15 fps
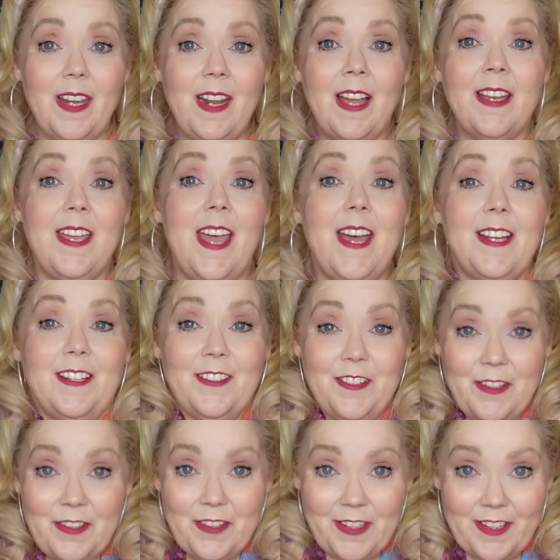again,
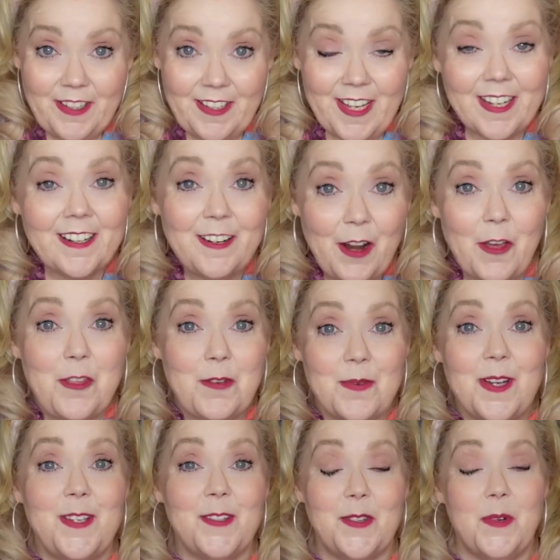yet another
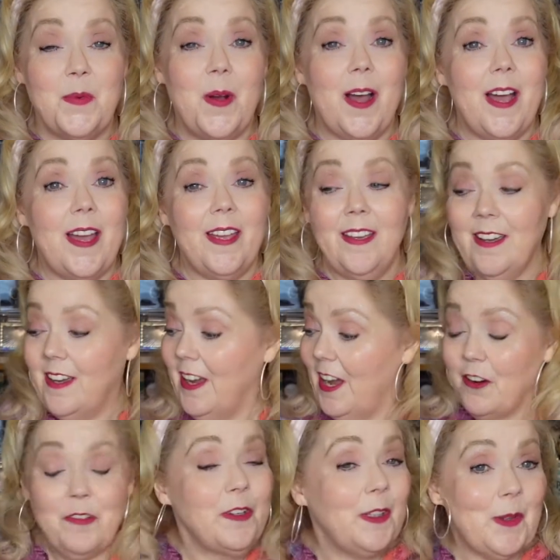reason why
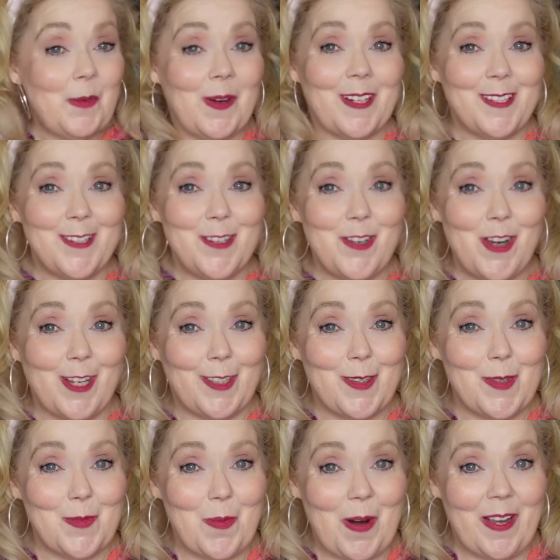I really wanted to check
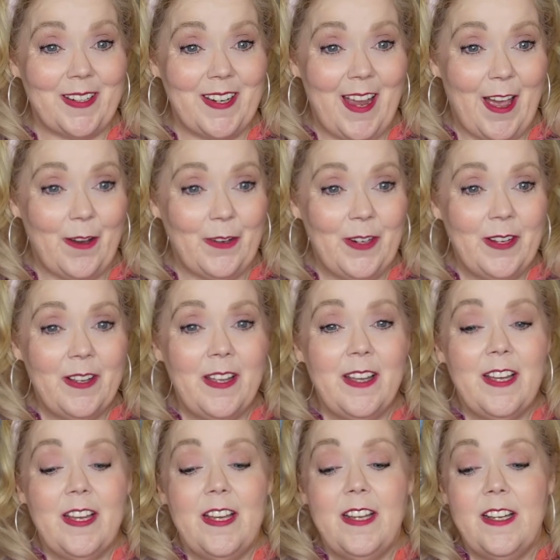this brand out.
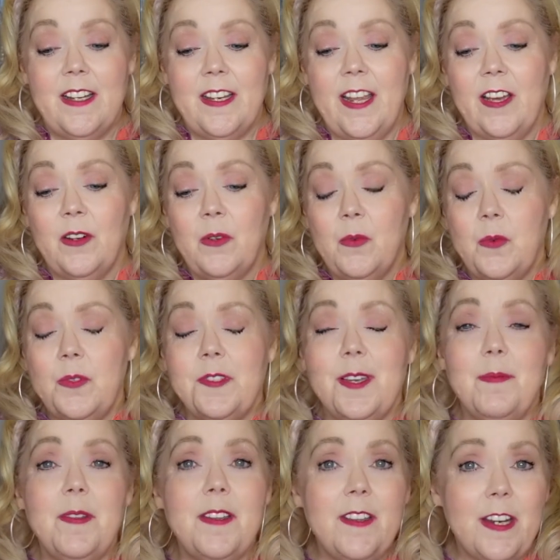Now,
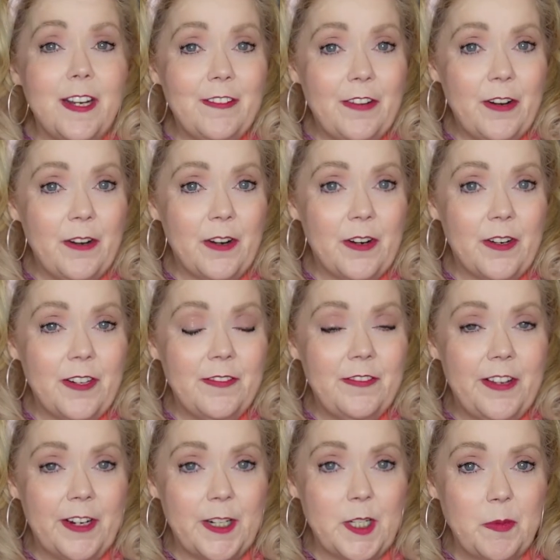something that I've heard in
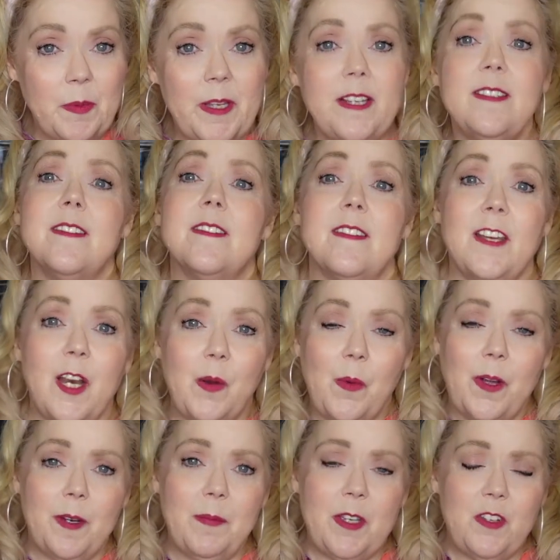various places, and I
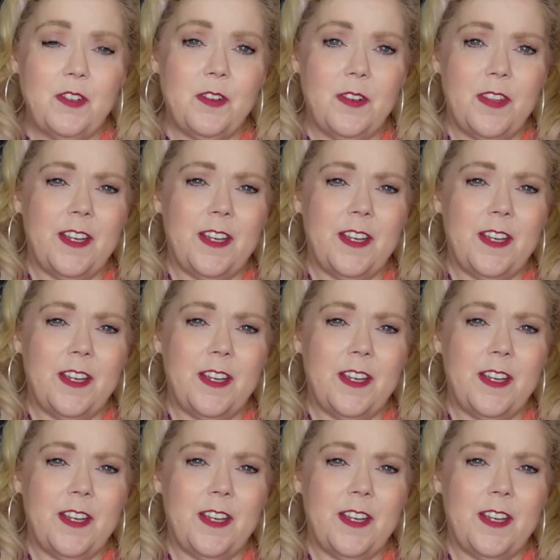want to make sure